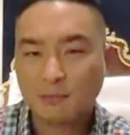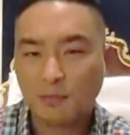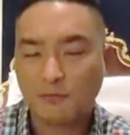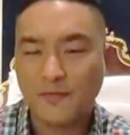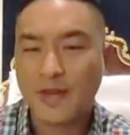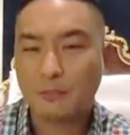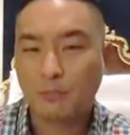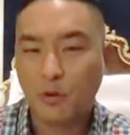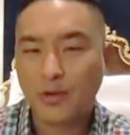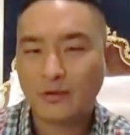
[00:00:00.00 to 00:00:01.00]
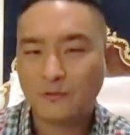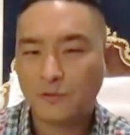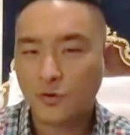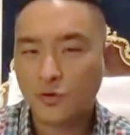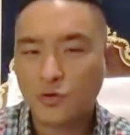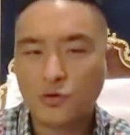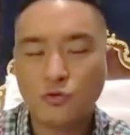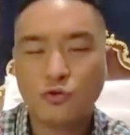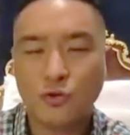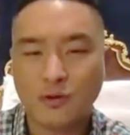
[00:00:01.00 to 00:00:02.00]
The second prophetic point
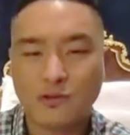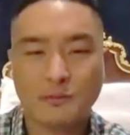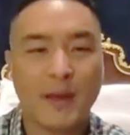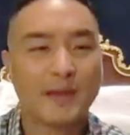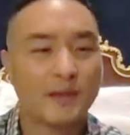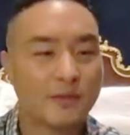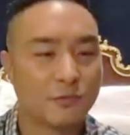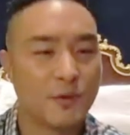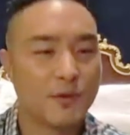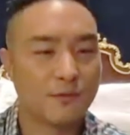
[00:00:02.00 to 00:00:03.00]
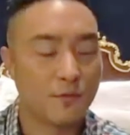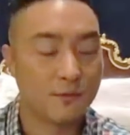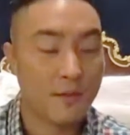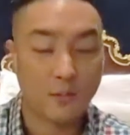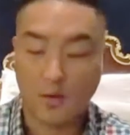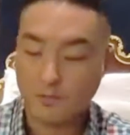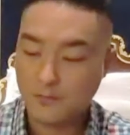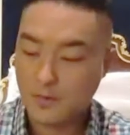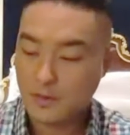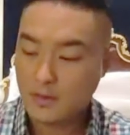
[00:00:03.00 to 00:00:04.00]
for you to expect in this month of
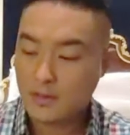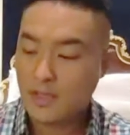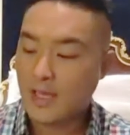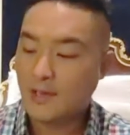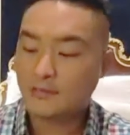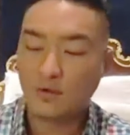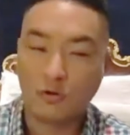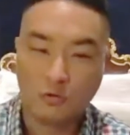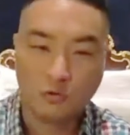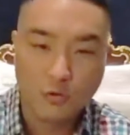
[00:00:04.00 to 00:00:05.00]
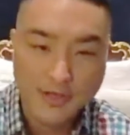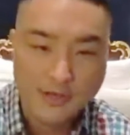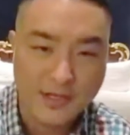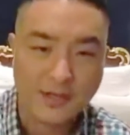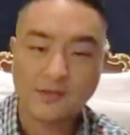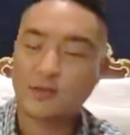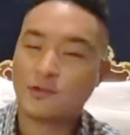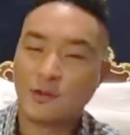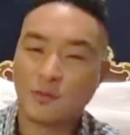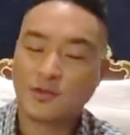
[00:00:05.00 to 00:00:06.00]
November is
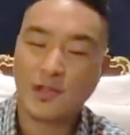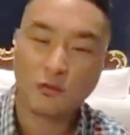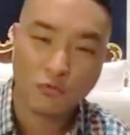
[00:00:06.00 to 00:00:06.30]
reset.